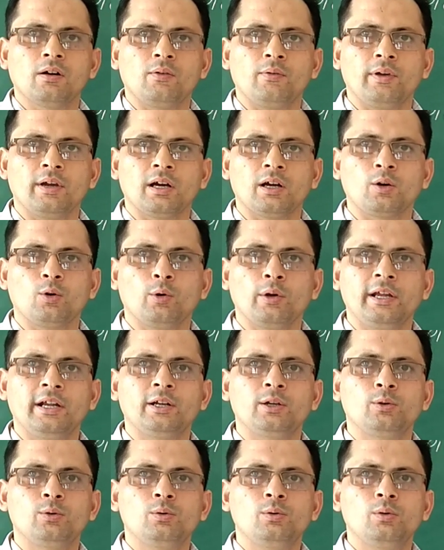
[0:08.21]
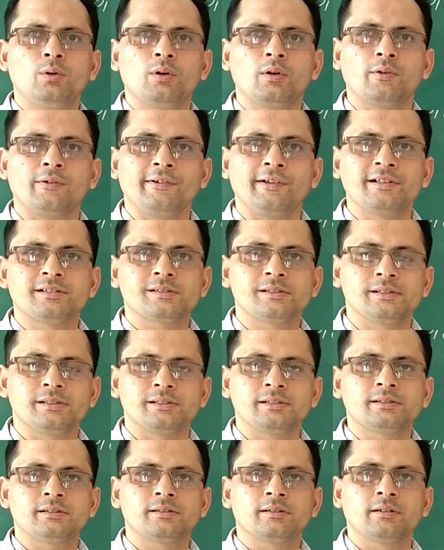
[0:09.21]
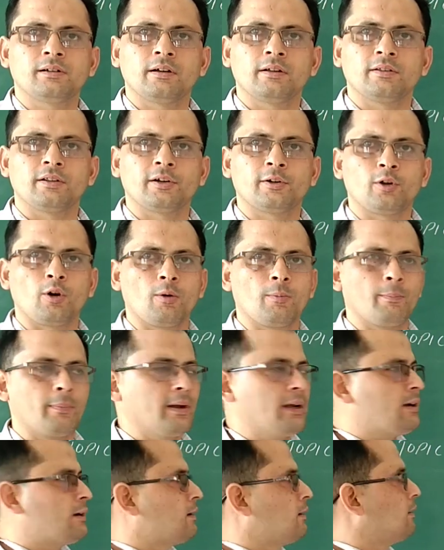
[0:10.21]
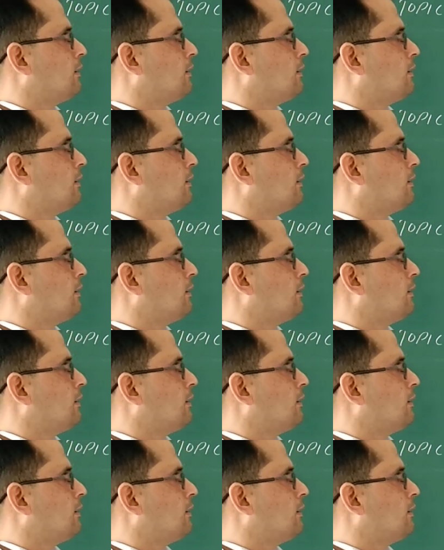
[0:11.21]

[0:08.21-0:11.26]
we are going to discuss the topic